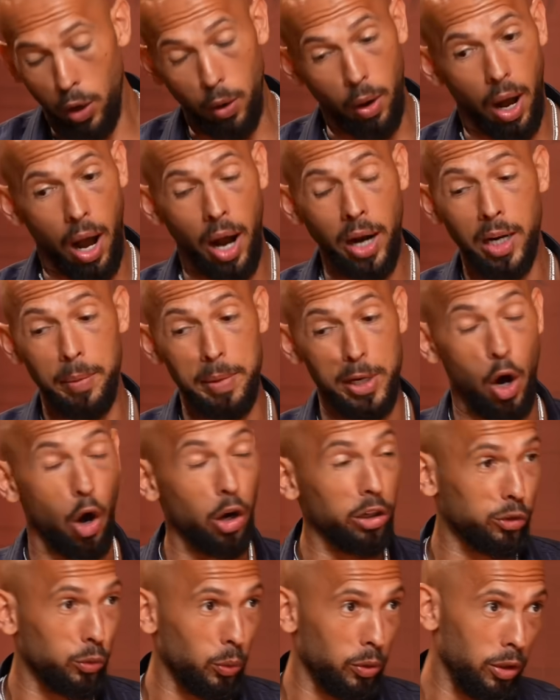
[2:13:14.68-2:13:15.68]
I'm going to be
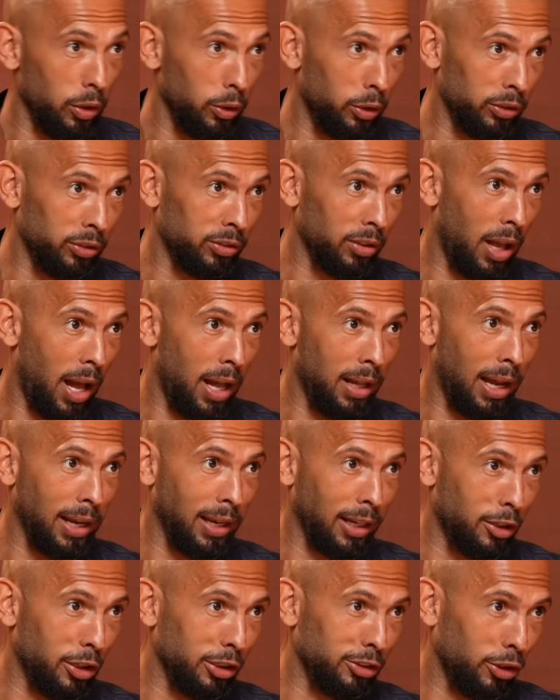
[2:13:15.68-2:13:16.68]
honest with you, because
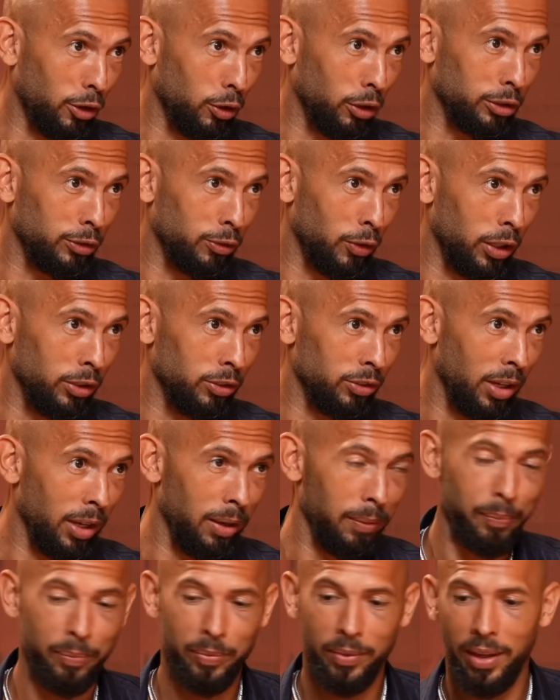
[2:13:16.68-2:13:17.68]
I like to consider us friends
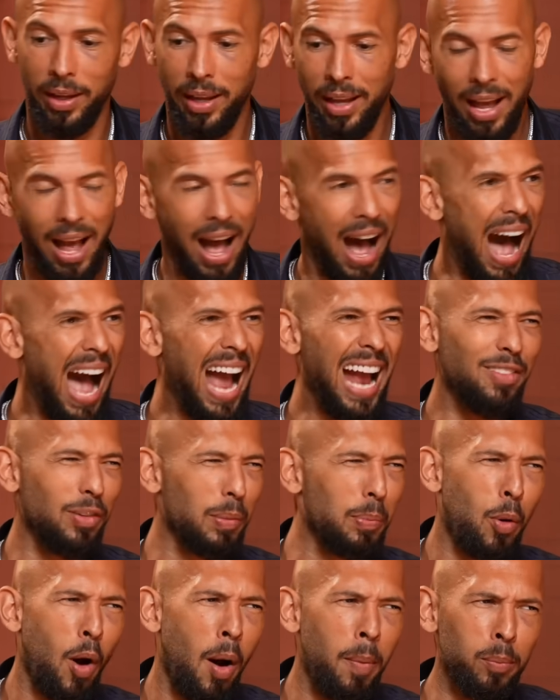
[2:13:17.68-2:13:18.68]
now. Mm-hmm. I
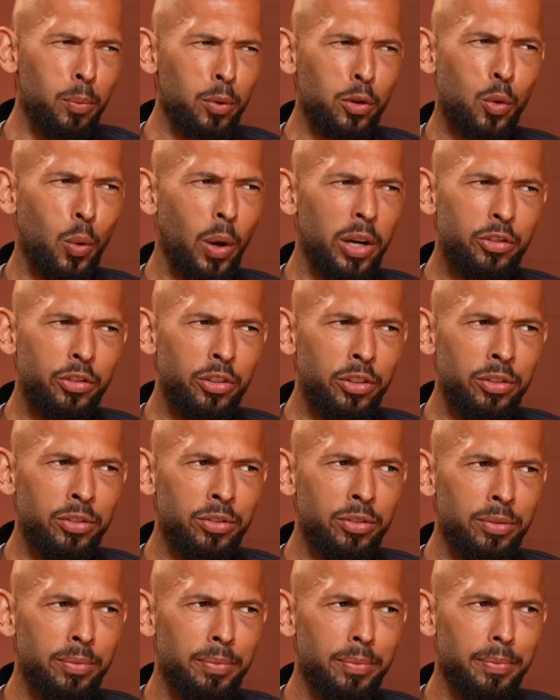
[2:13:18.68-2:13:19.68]
have a problem with
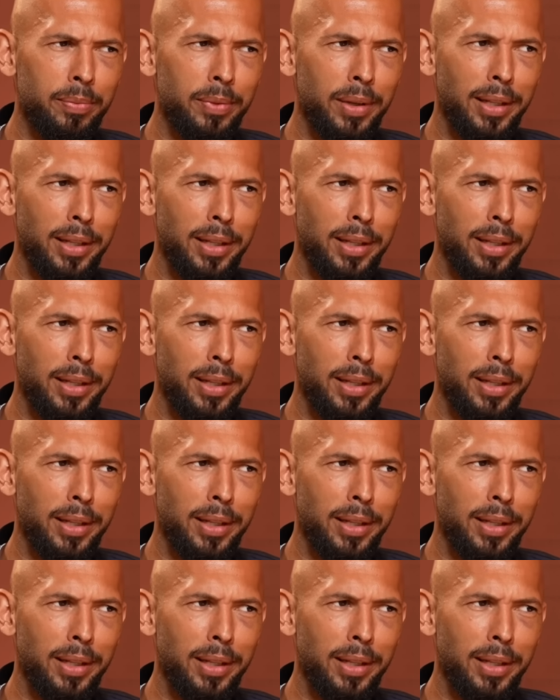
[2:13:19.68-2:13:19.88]
questions.